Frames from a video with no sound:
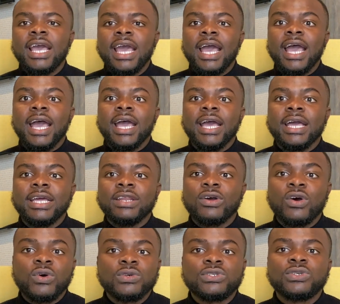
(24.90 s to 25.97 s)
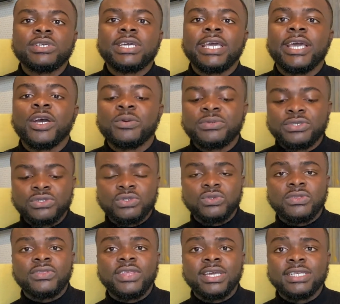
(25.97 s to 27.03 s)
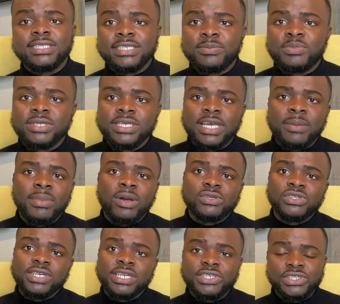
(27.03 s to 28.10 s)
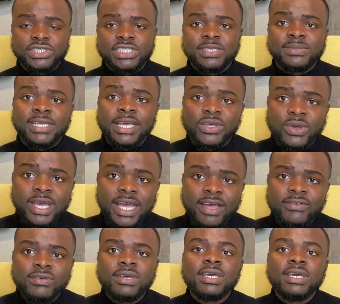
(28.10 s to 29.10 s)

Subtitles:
And also it helps you to think deeply about the relationships that you have,